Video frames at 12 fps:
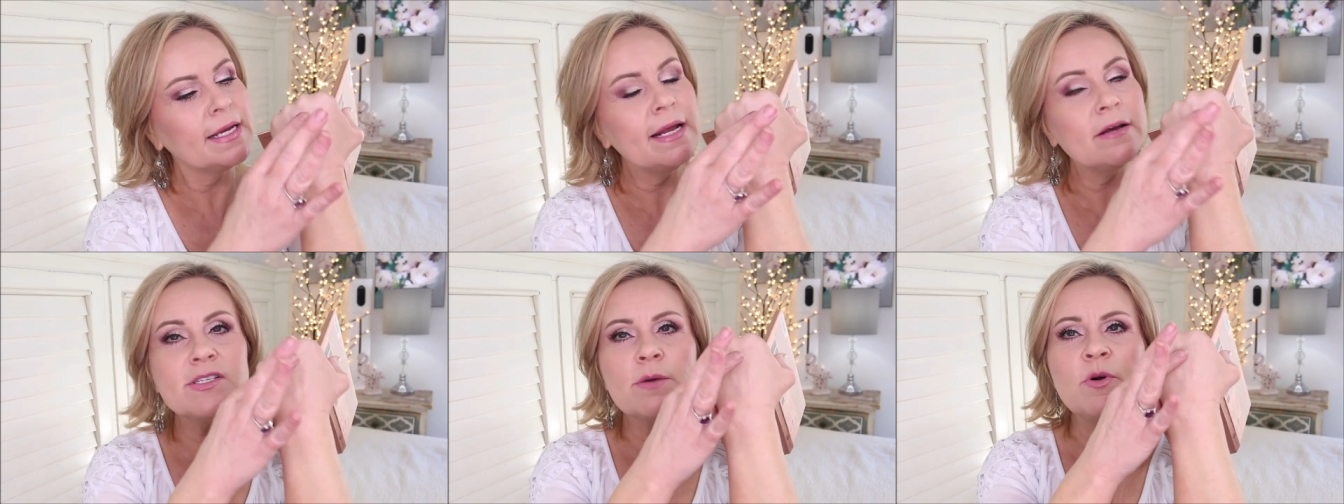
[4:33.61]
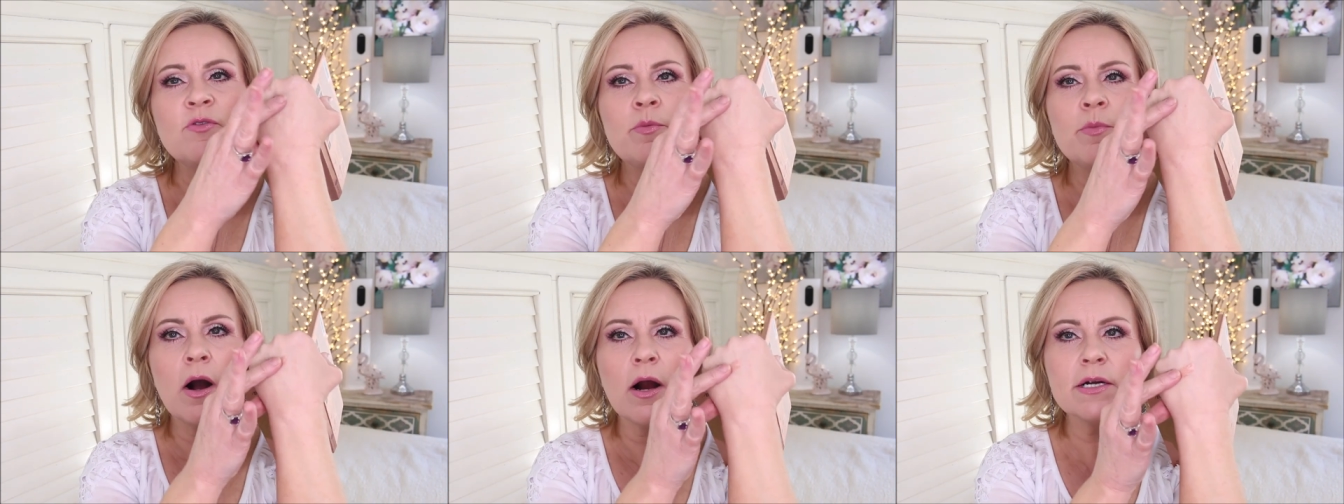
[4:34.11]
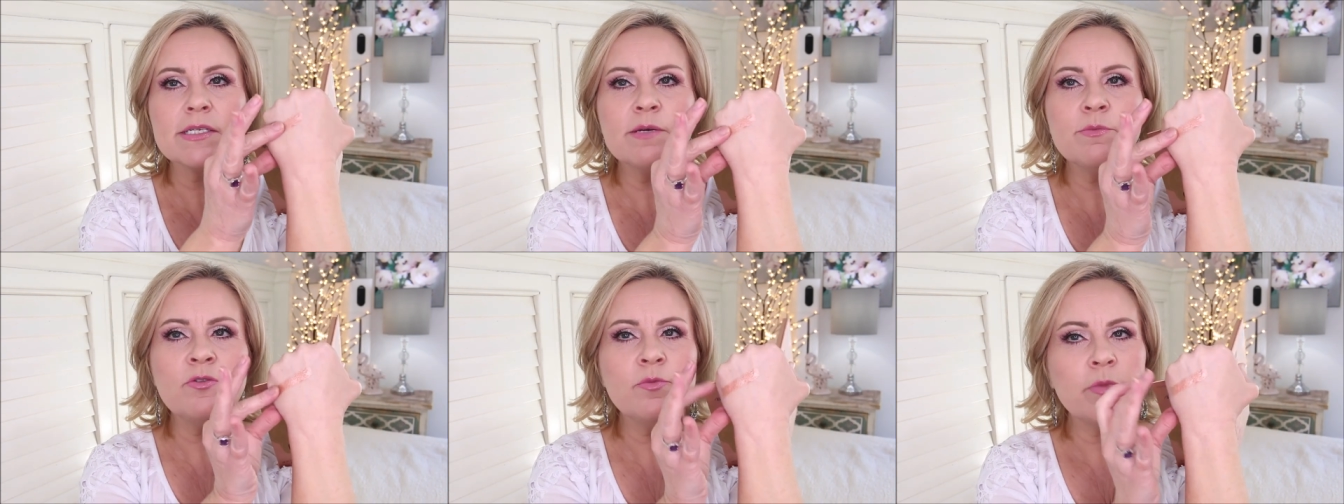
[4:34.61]
Now, some of them are.
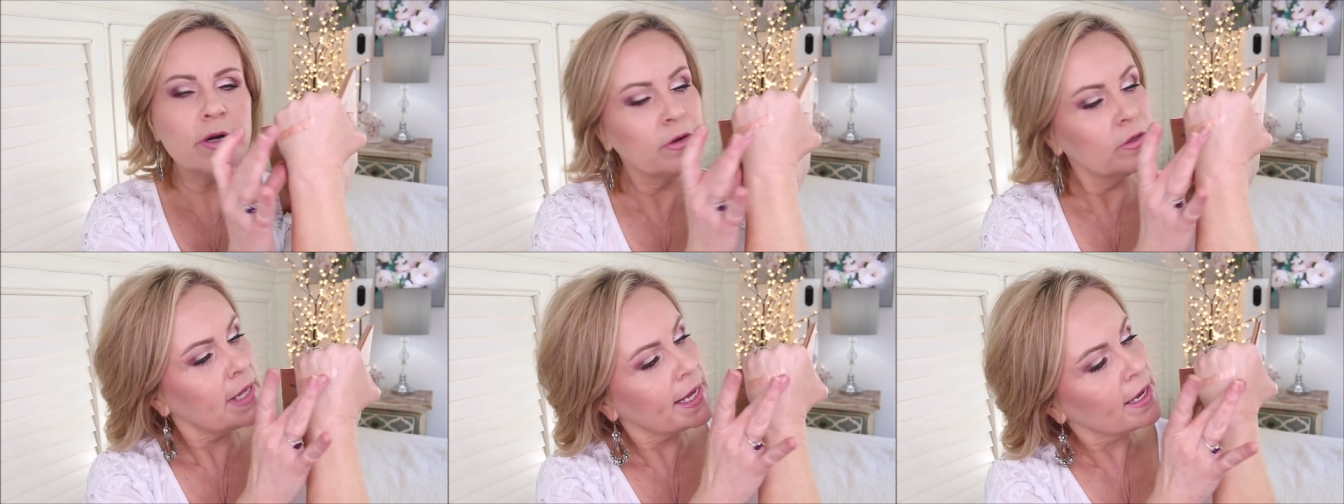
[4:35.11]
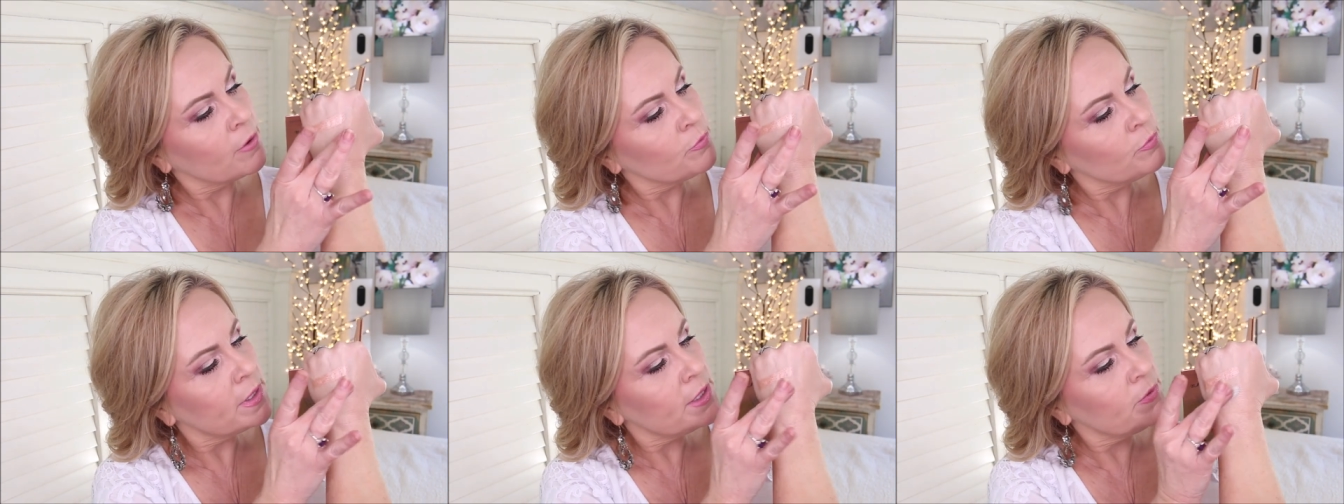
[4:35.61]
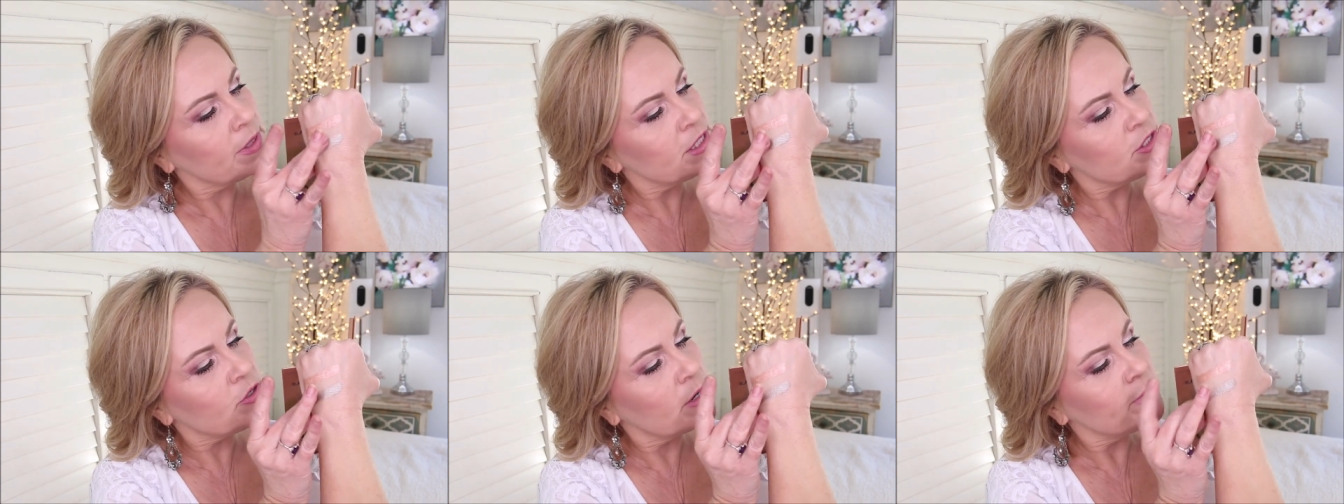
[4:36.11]
Some of them are like a really, really
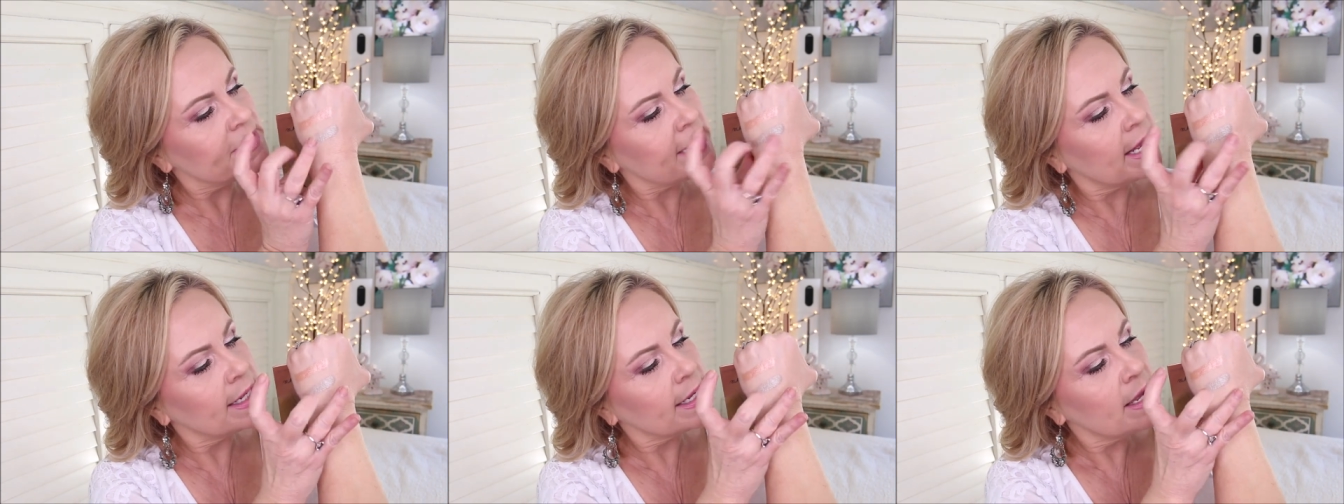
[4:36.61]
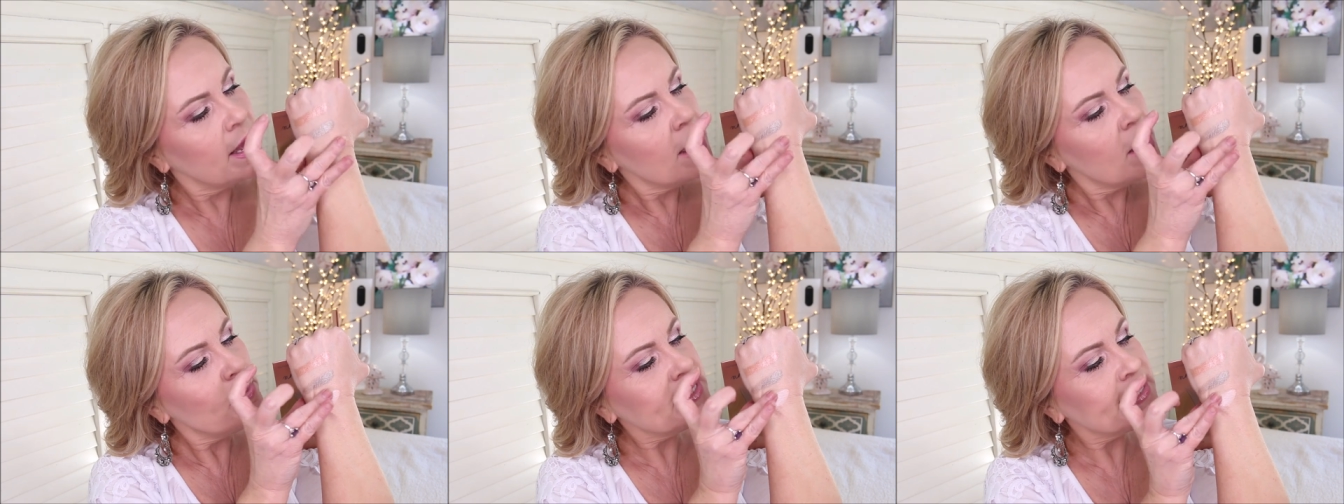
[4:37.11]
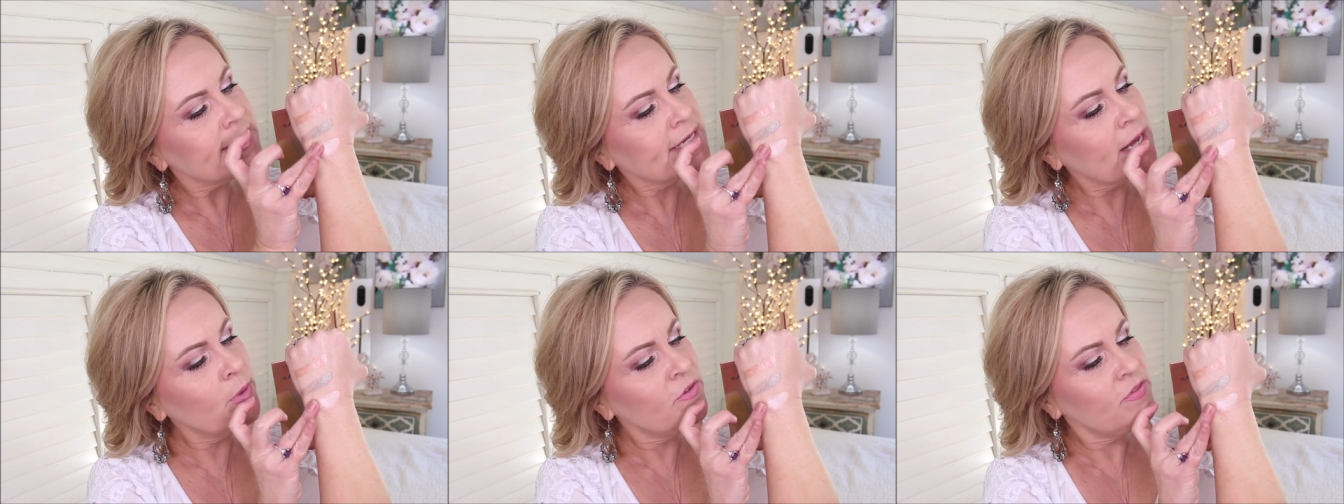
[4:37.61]
strong metallic, but
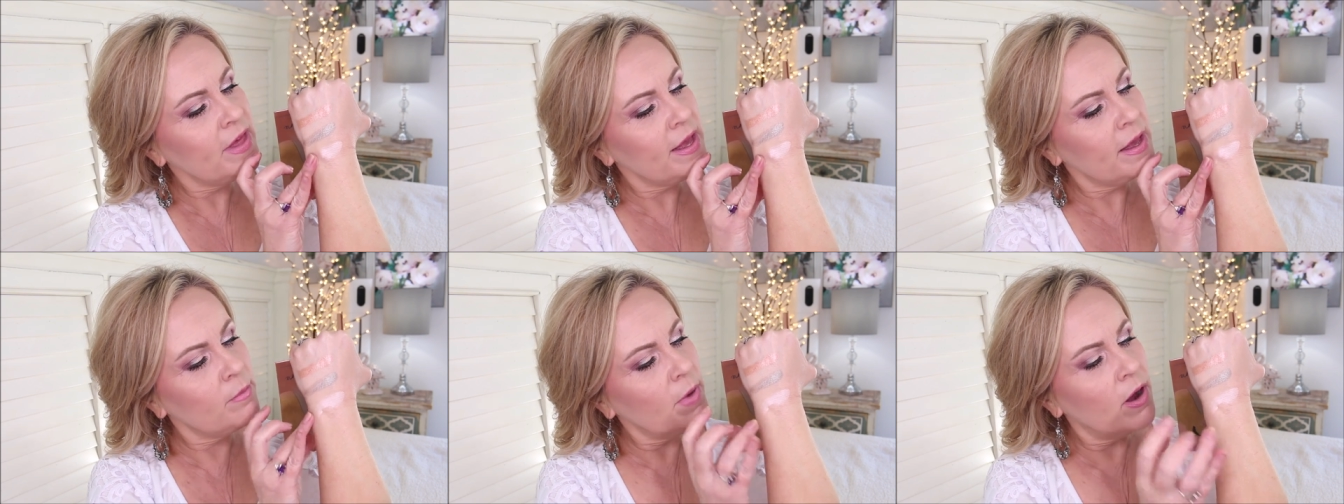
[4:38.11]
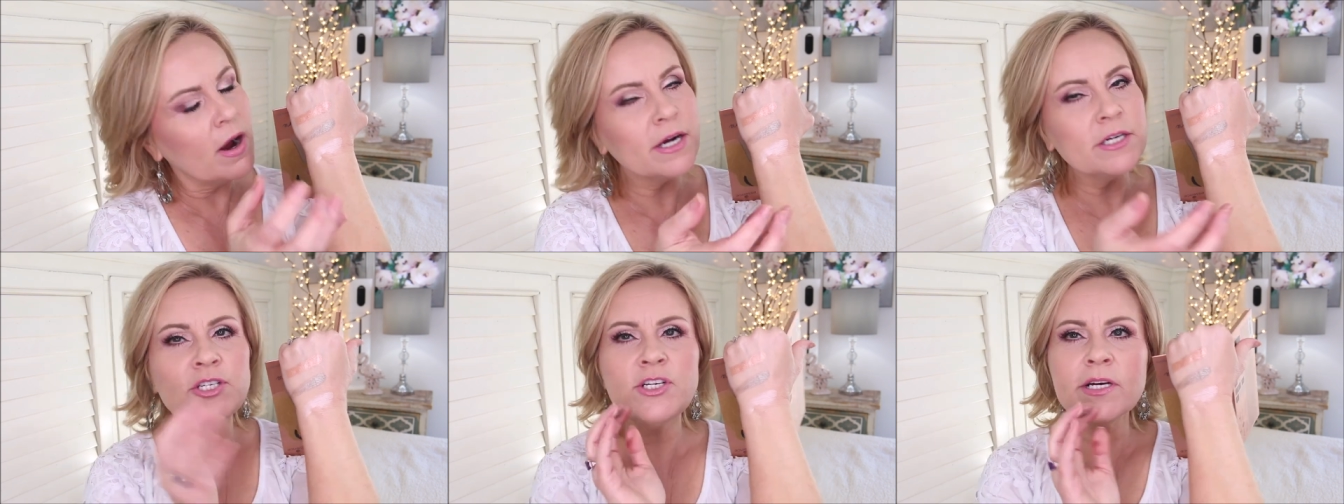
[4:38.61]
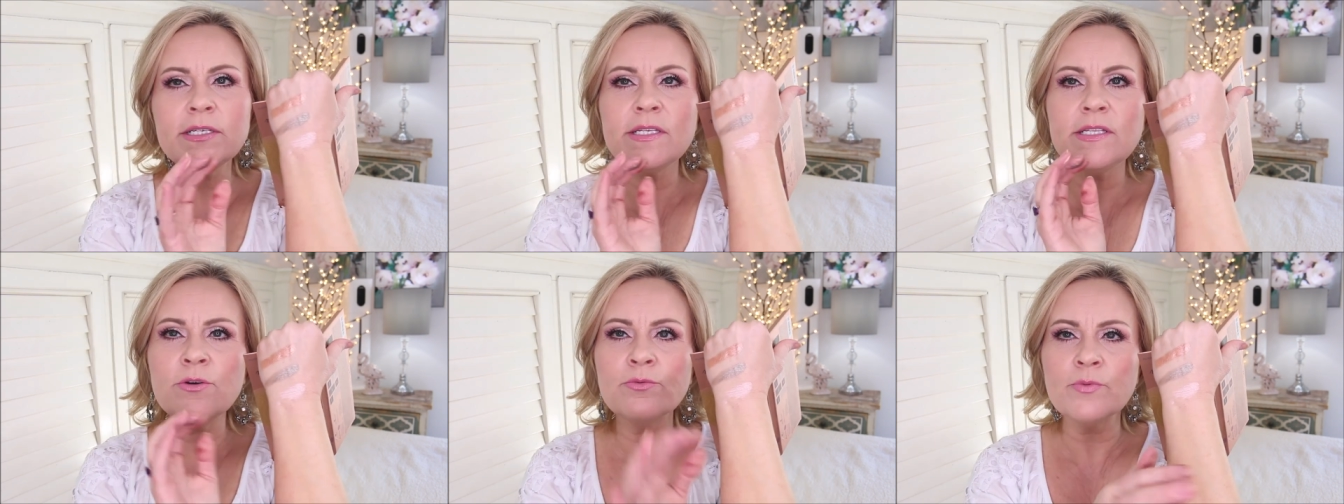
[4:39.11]
some of them are
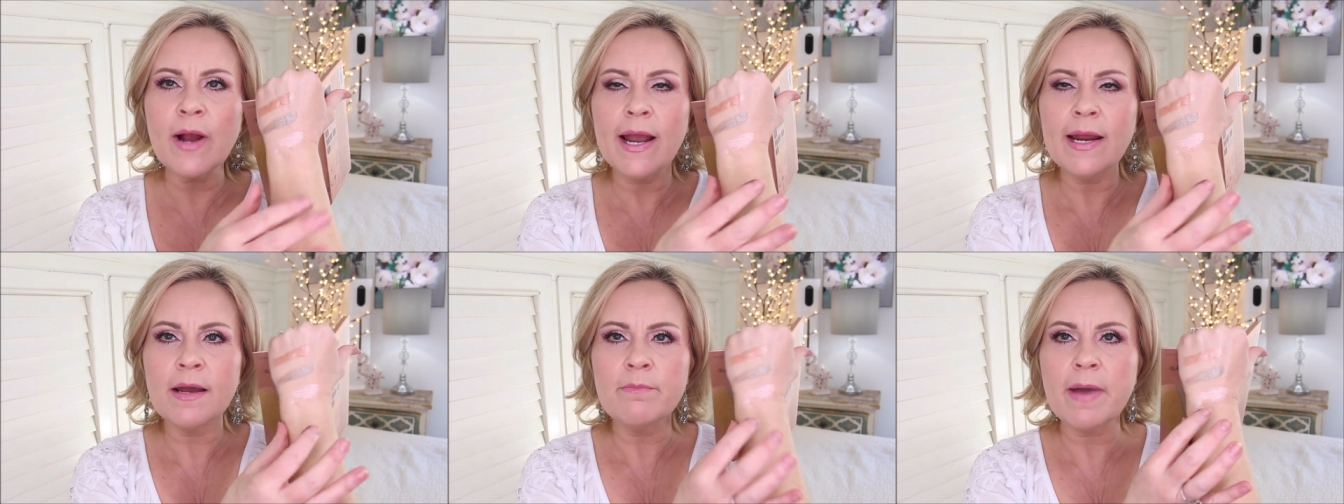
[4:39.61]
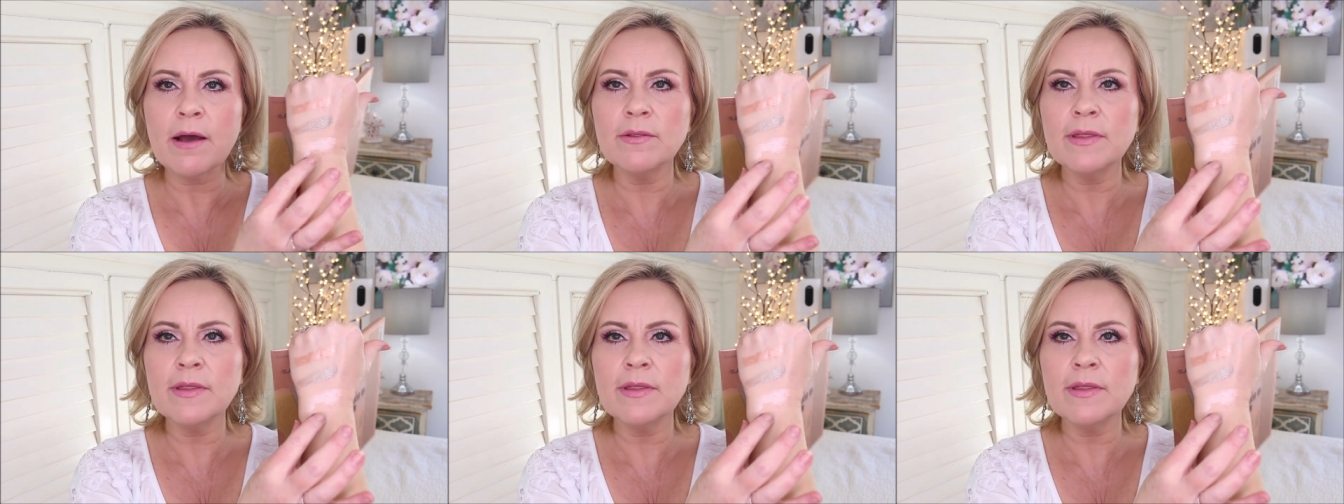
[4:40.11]
just the right amount.